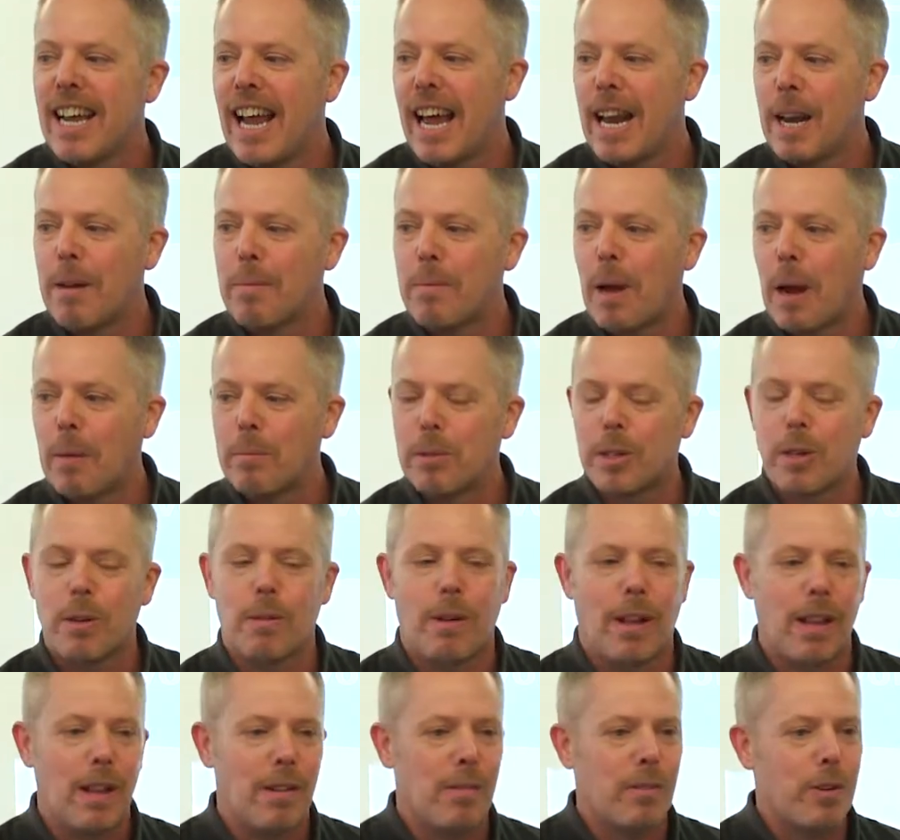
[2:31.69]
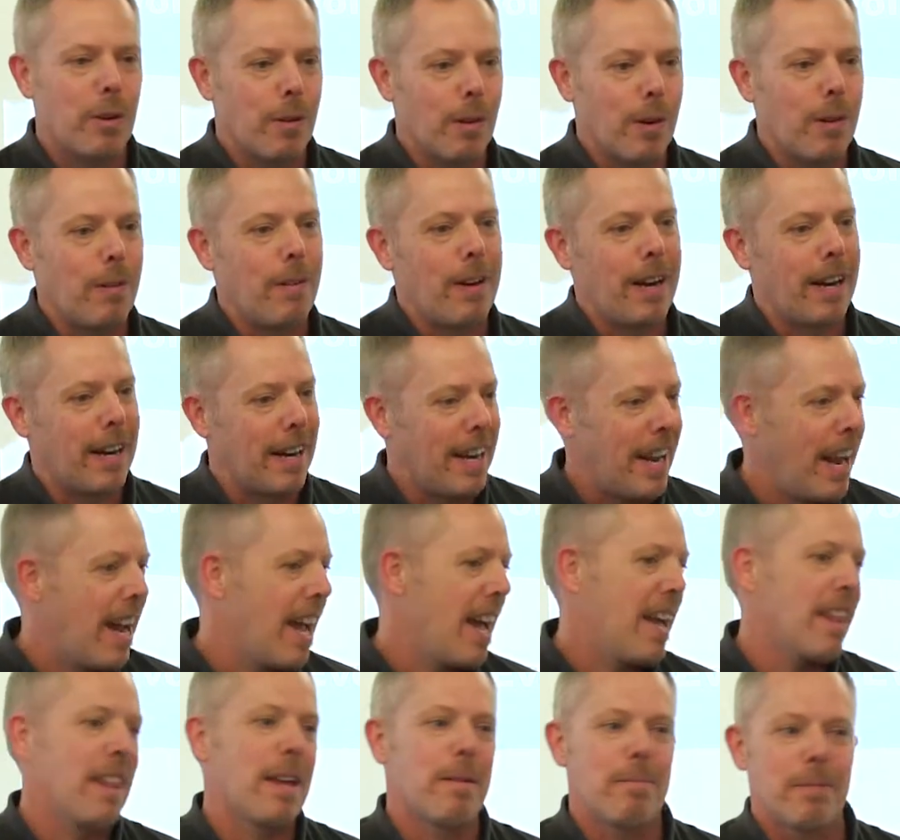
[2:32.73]
and I'm sure all of you are going,
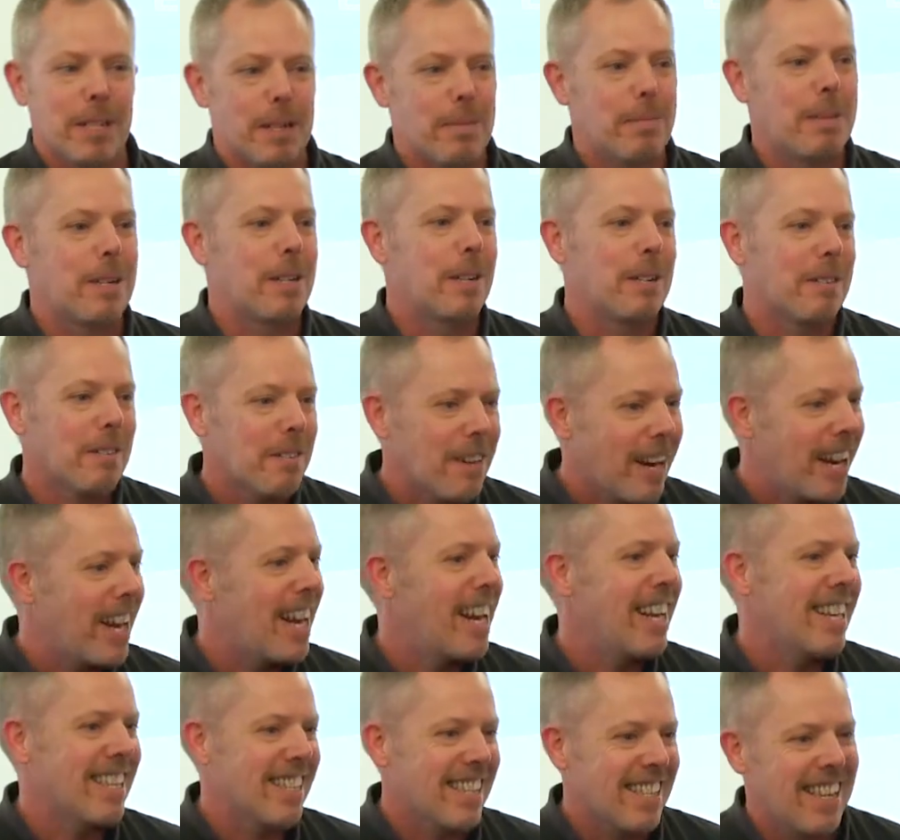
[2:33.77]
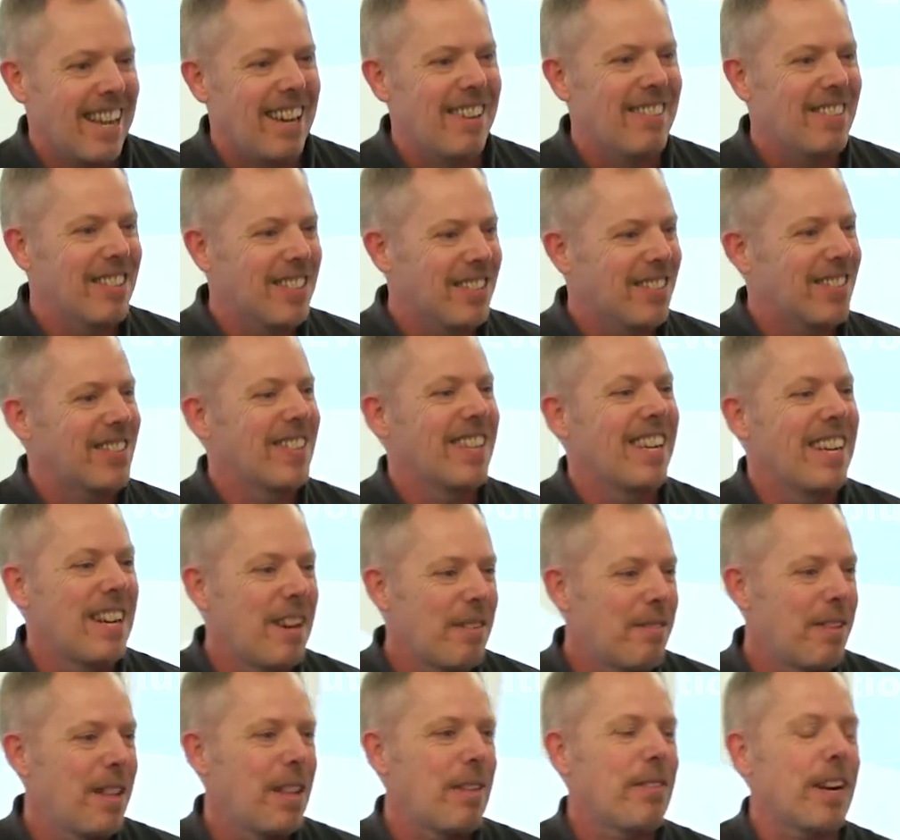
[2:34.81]
yeah, that must have been great. That was
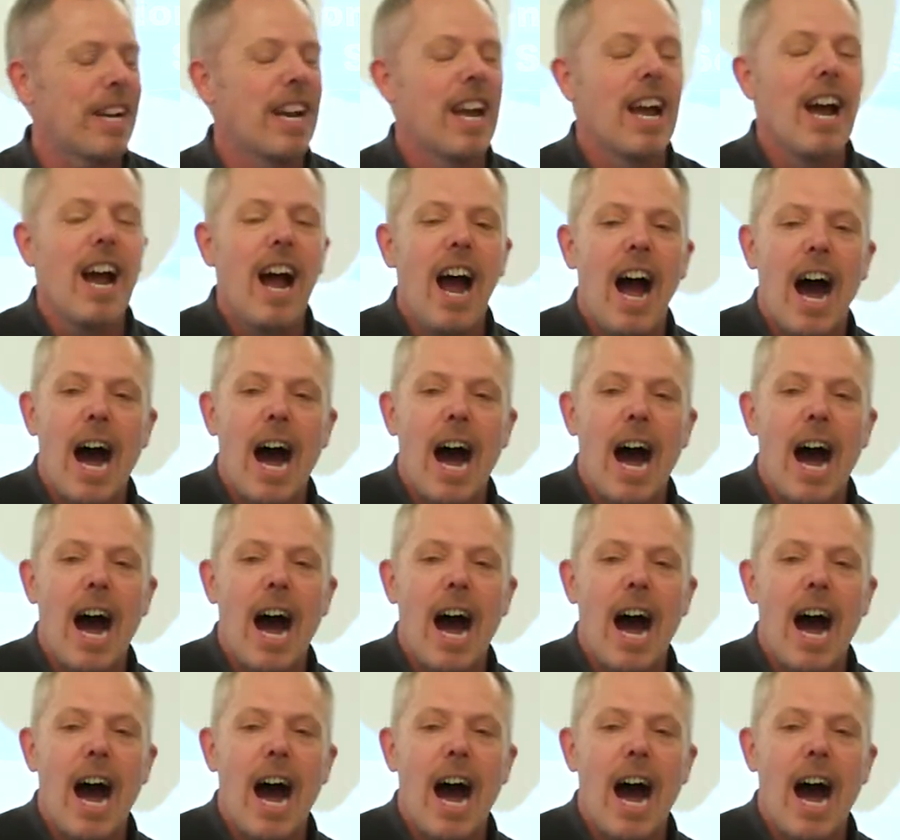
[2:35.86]
really fun.